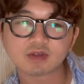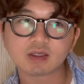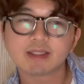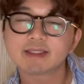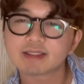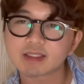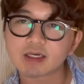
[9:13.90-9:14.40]

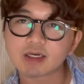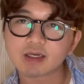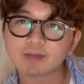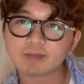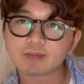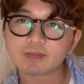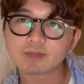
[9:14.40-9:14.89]
It's
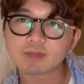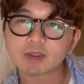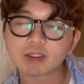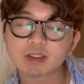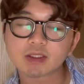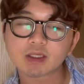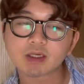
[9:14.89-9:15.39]
time.
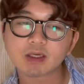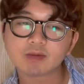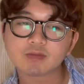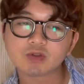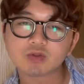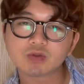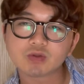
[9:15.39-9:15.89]
It's
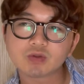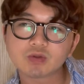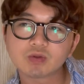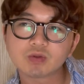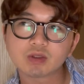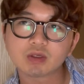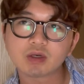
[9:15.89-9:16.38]
time
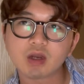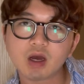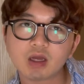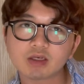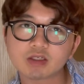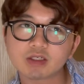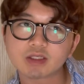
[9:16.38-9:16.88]
to
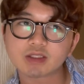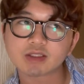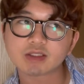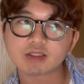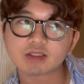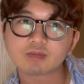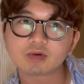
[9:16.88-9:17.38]
not
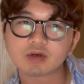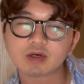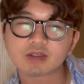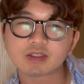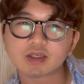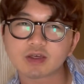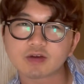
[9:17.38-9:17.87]
just put
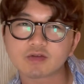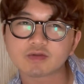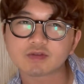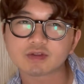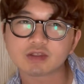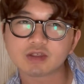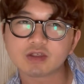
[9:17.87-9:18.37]

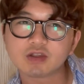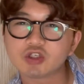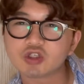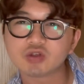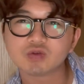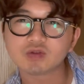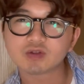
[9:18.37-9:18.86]
ourselves in the
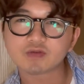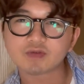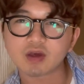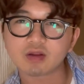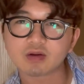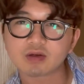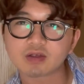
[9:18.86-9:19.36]
shoes of
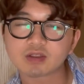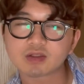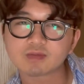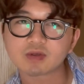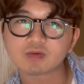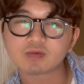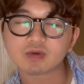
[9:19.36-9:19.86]
others,
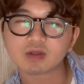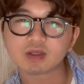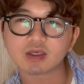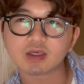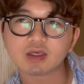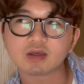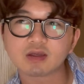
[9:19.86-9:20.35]
but
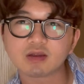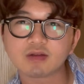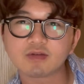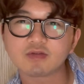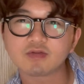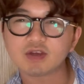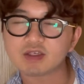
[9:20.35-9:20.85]
really in
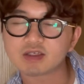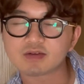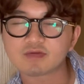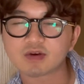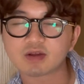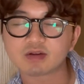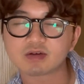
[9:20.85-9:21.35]
the feet
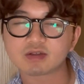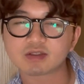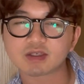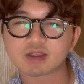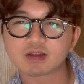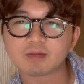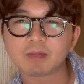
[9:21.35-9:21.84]
of others,
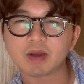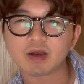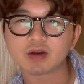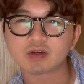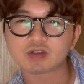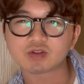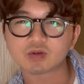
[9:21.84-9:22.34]
like the
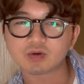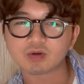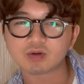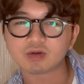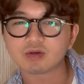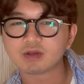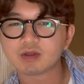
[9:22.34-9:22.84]
bare
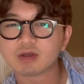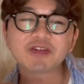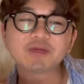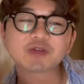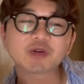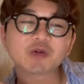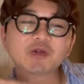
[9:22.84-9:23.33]
soul.
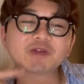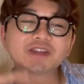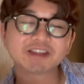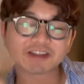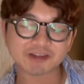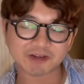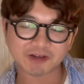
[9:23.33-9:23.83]
From soul
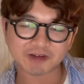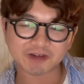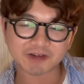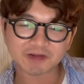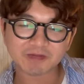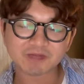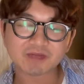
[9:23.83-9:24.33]
to
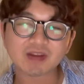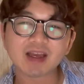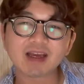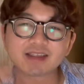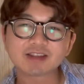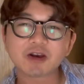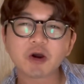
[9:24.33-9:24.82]
soul.
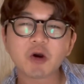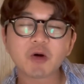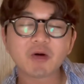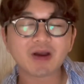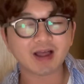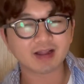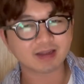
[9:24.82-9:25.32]
S
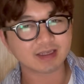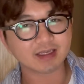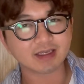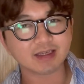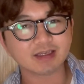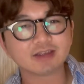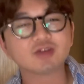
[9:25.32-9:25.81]
O L
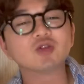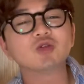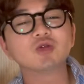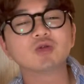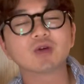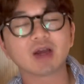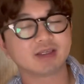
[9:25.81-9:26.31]
E
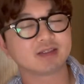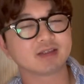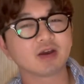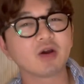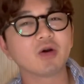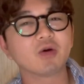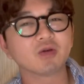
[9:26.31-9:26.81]
to S
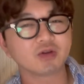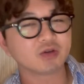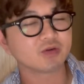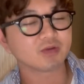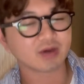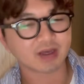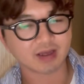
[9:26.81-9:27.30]
O
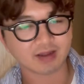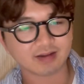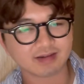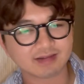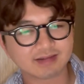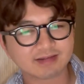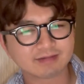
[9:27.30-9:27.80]
U
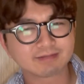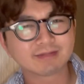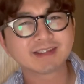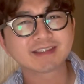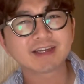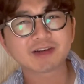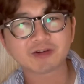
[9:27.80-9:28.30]
L.
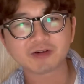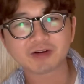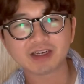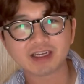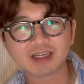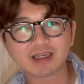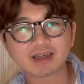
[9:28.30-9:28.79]
Is that
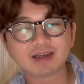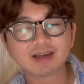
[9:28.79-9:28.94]
corny?